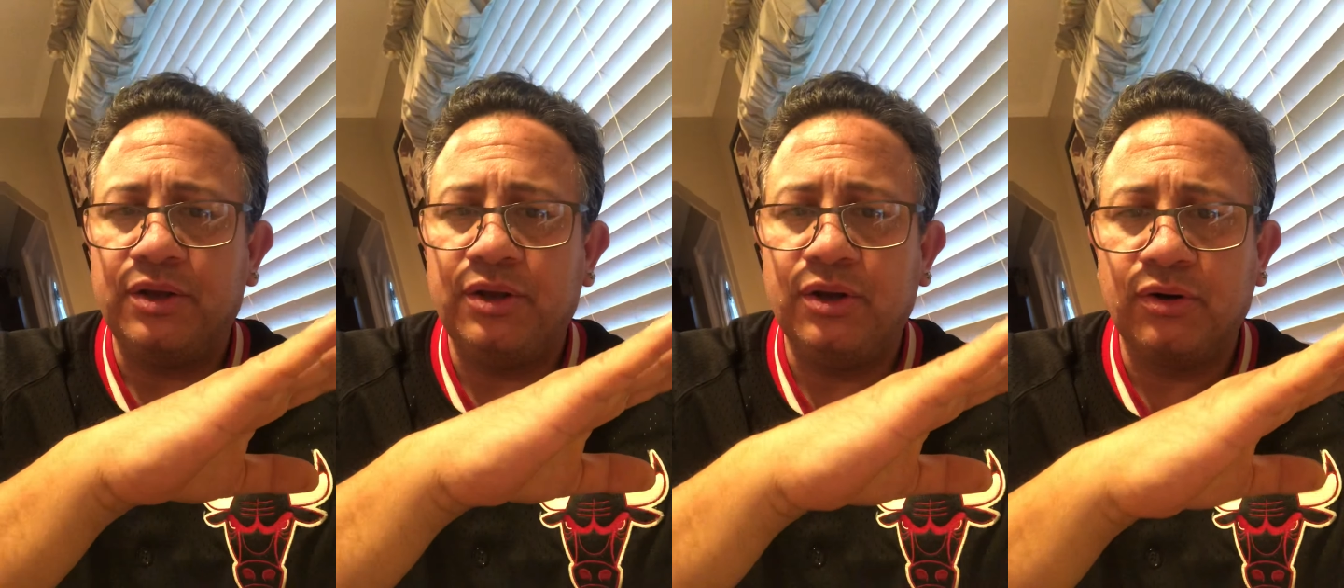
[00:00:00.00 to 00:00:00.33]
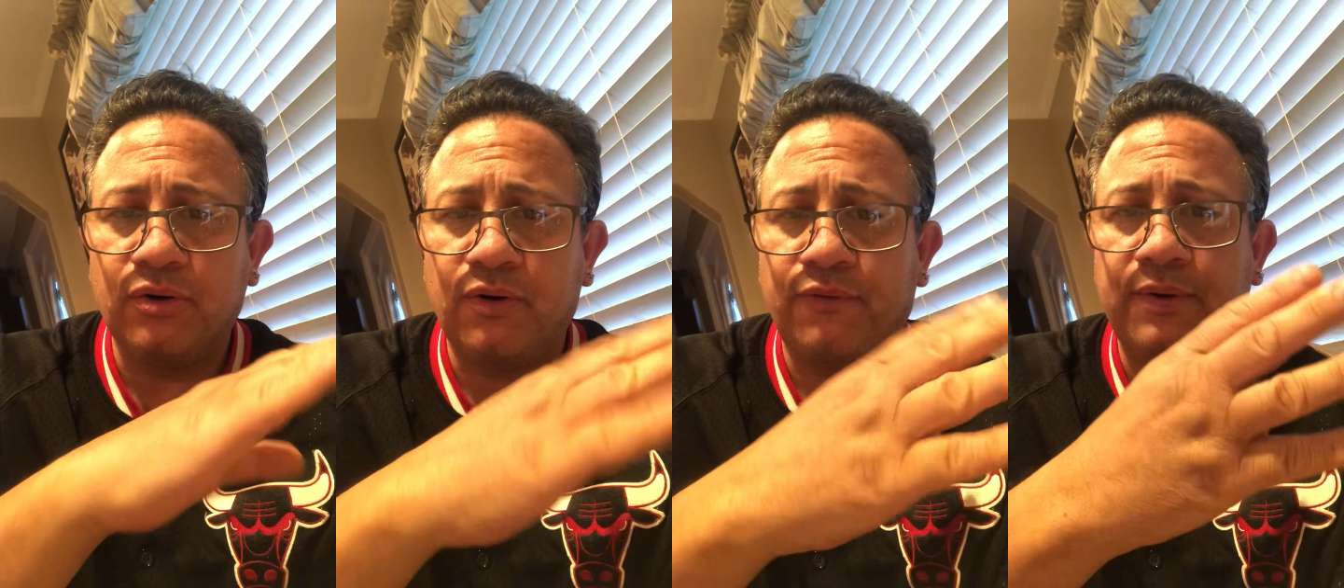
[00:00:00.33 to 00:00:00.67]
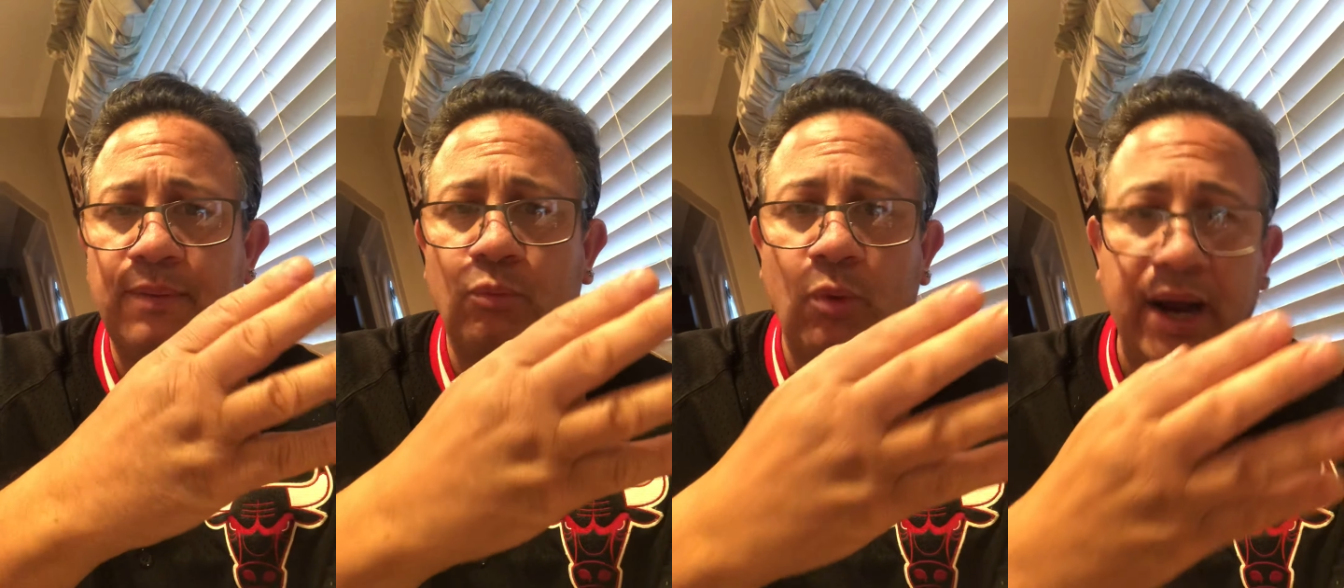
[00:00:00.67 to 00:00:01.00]
You don't know if
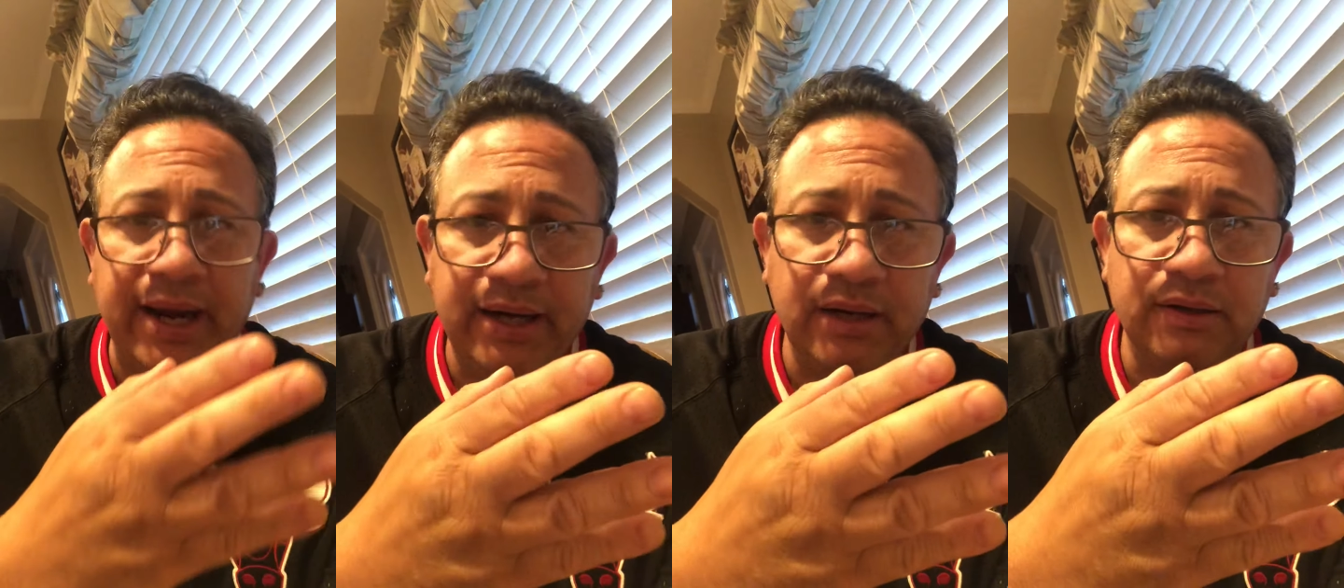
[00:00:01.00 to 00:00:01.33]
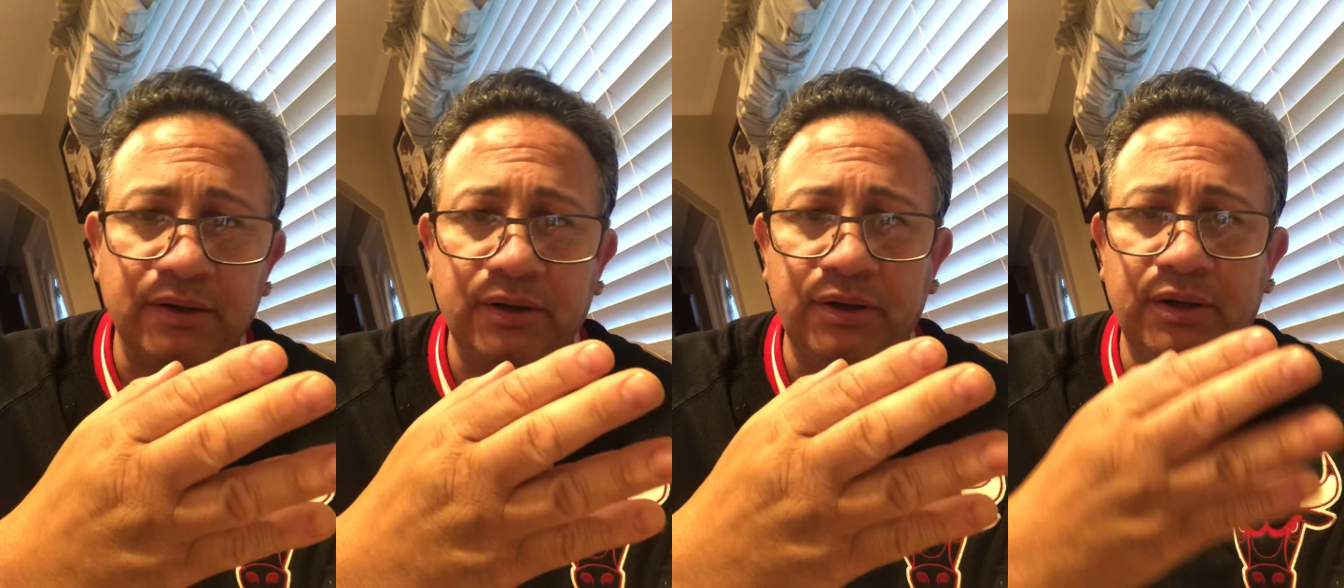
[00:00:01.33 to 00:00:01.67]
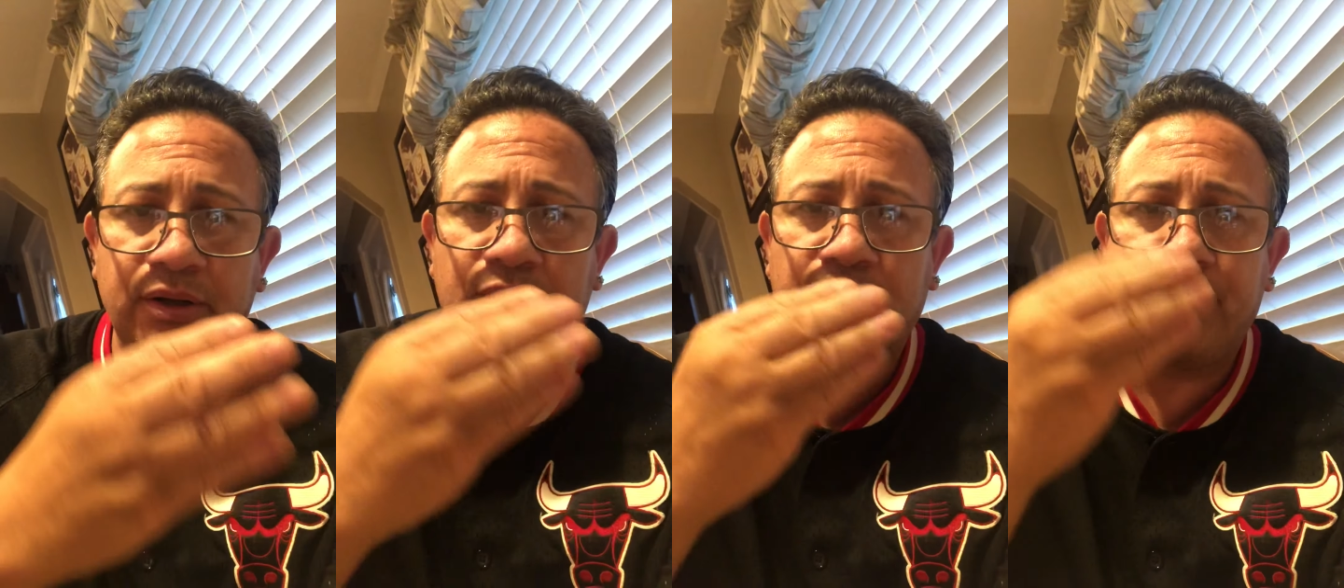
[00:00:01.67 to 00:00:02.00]
I'm white.
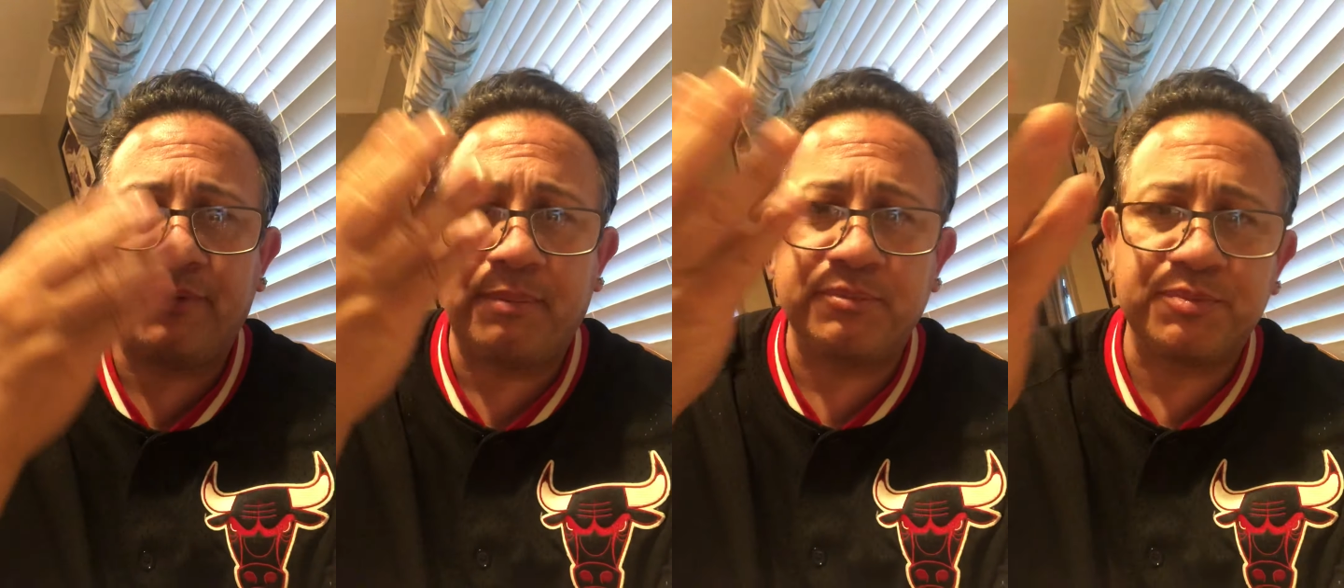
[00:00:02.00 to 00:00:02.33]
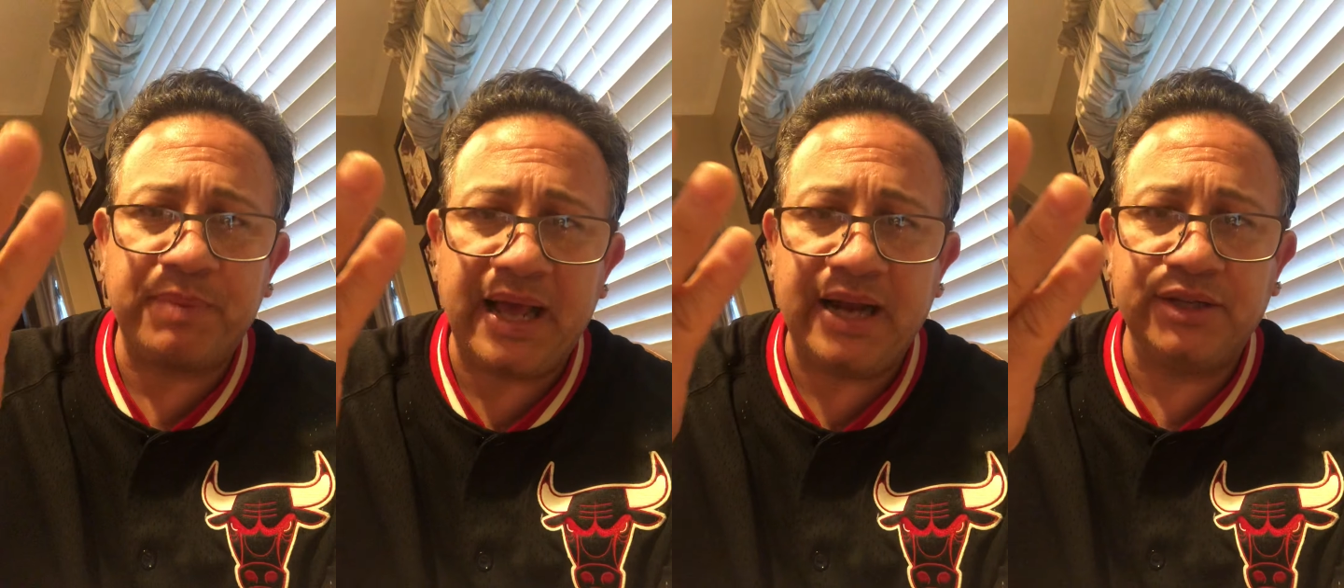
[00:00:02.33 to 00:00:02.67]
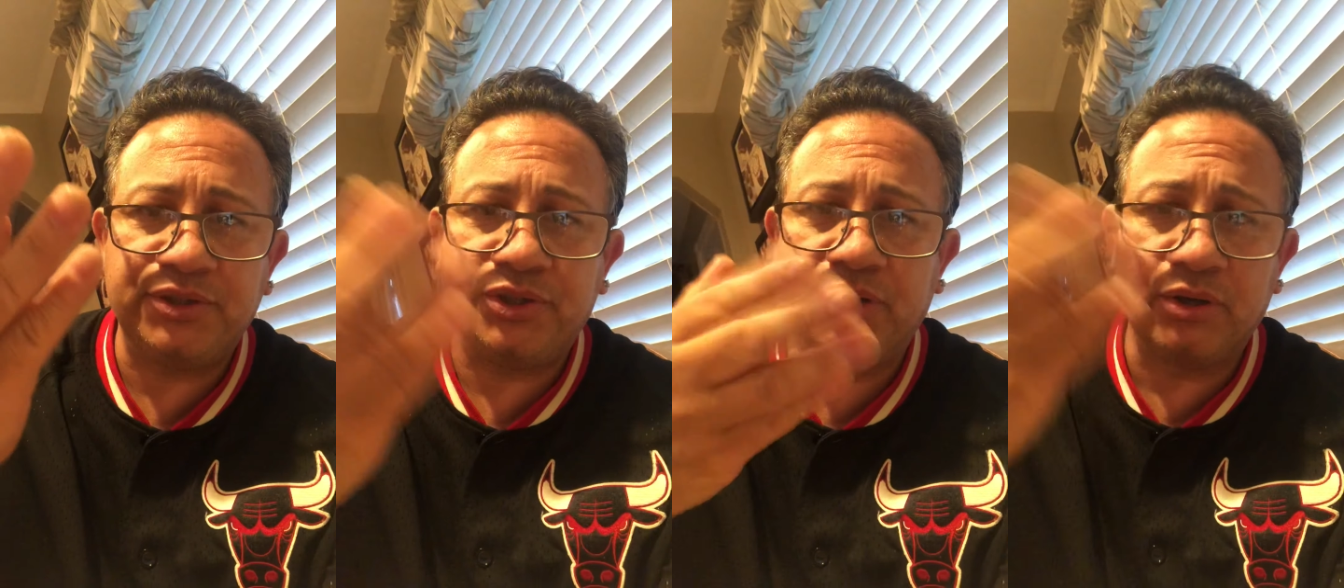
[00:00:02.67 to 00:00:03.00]
You know if I'm
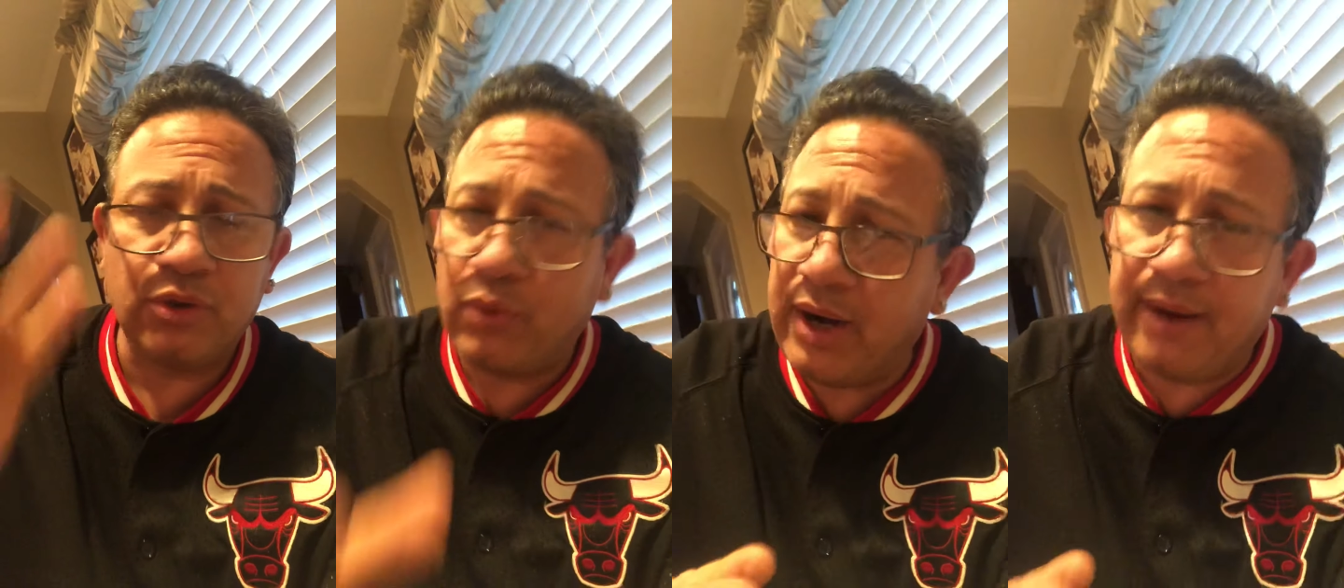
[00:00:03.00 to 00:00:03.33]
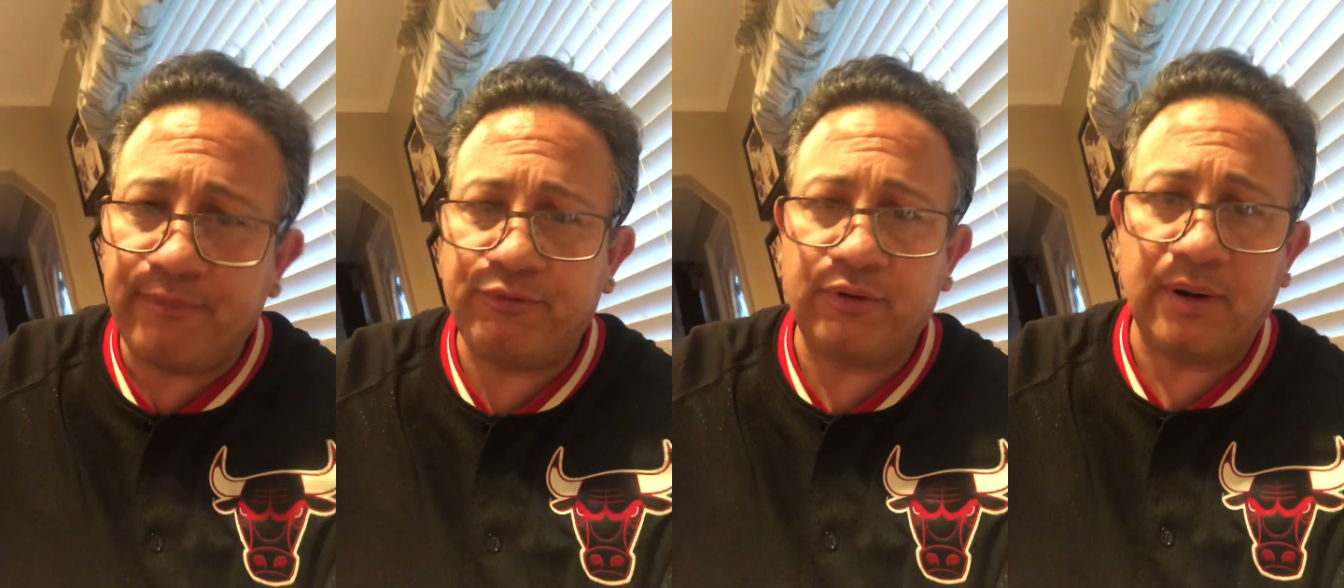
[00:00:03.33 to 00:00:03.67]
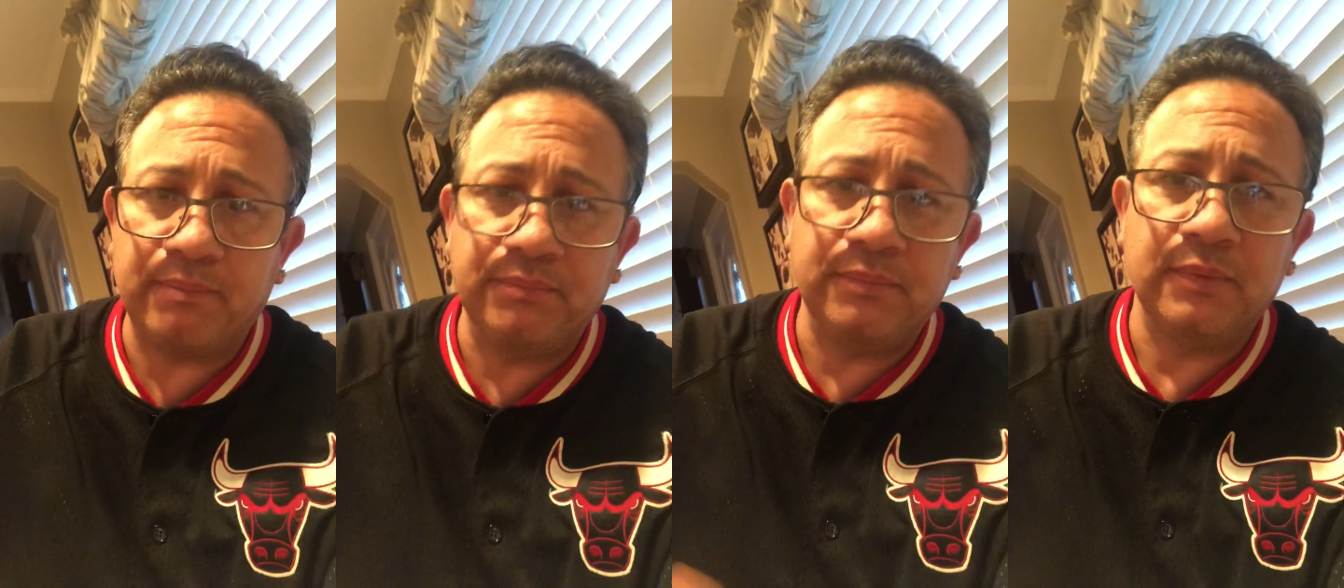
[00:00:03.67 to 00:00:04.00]
Spanish. You don't know where I'm
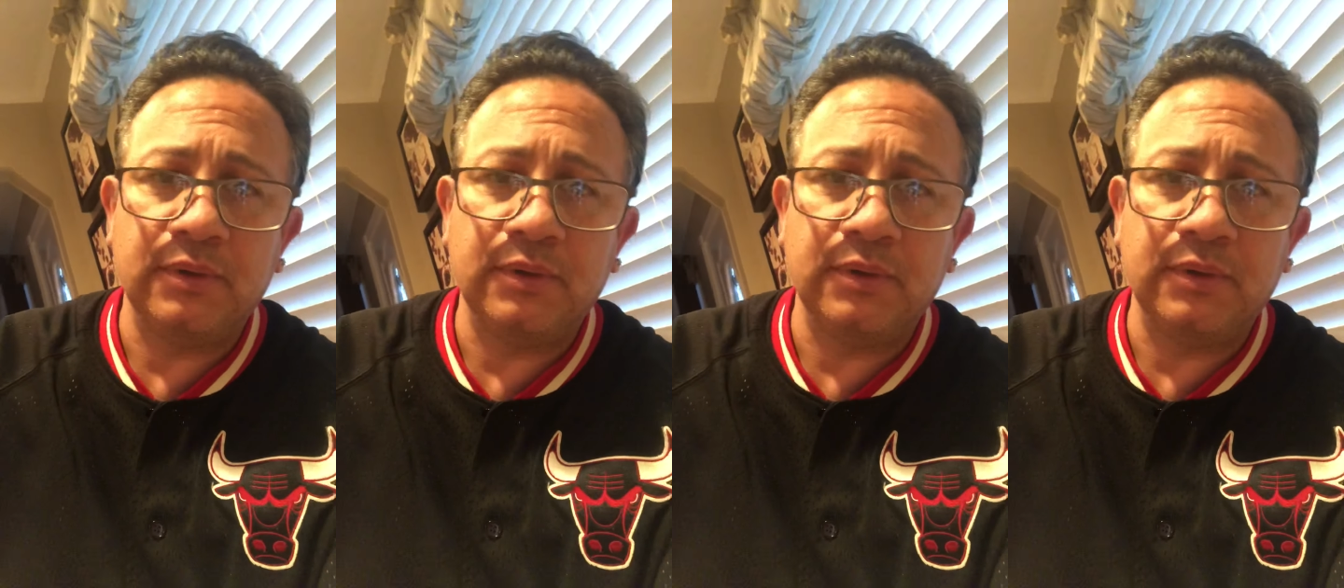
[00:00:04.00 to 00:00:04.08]
from.